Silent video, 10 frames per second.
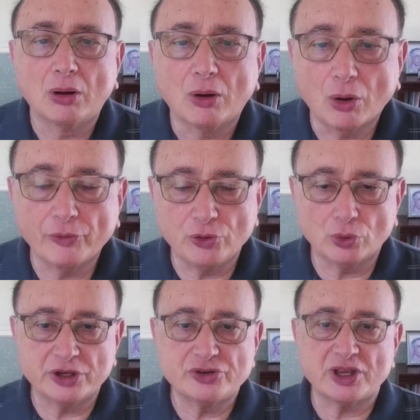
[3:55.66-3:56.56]
of the
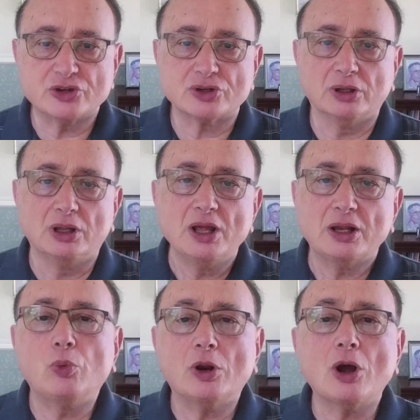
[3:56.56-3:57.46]
organization. Now,
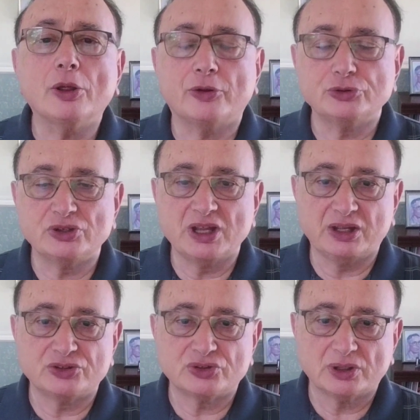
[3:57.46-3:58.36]
what are those
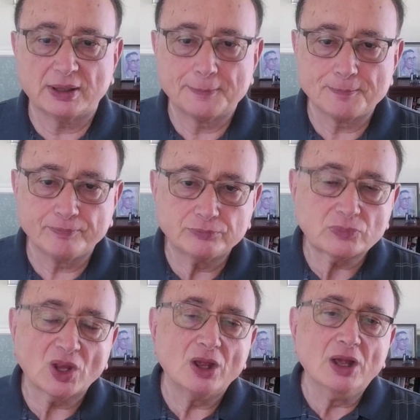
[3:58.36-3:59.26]
needs?
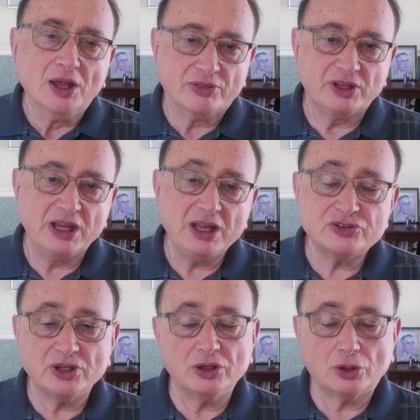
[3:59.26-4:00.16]
The needs
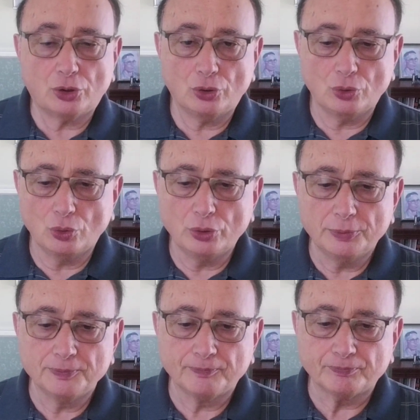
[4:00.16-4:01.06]
include
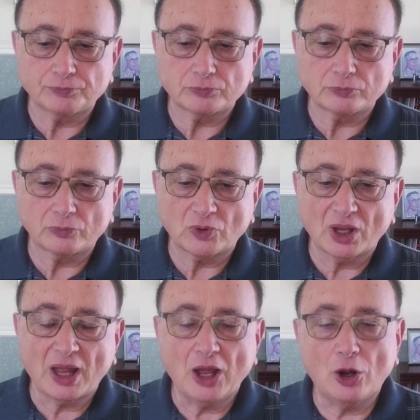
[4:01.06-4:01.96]

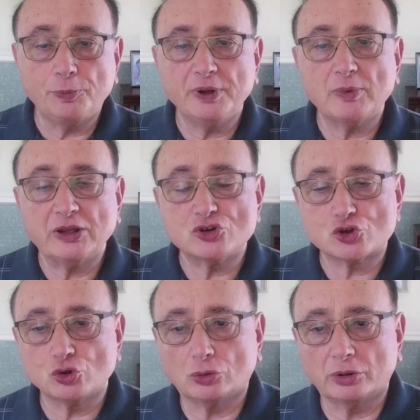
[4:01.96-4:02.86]
helping
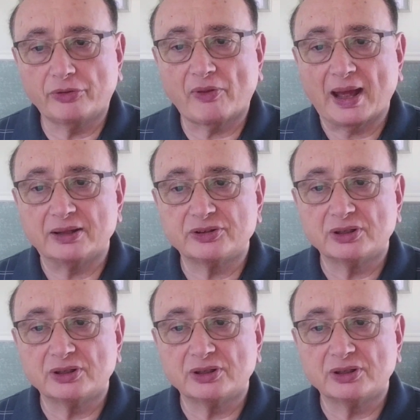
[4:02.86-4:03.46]
ensure that